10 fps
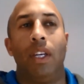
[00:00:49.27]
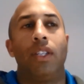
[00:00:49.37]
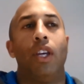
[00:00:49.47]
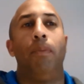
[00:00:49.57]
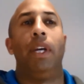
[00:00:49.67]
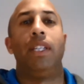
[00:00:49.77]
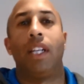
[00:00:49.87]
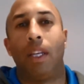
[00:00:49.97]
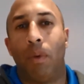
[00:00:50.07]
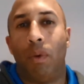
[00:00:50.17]
So
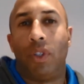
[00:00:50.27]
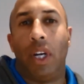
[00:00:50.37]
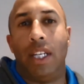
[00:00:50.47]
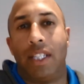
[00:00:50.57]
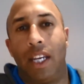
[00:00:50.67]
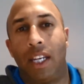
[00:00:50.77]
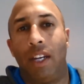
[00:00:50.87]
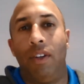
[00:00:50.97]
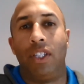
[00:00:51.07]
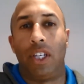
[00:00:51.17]
basically what we're trying to say
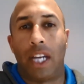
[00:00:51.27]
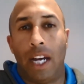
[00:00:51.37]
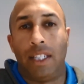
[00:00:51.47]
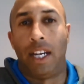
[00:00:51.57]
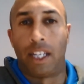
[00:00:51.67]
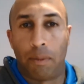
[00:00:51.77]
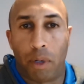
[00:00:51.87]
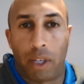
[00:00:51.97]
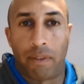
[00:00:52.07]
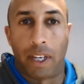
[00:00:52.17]
here is you can't target
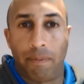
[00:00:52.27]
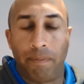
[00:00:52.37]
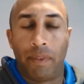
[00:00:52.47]
body fat.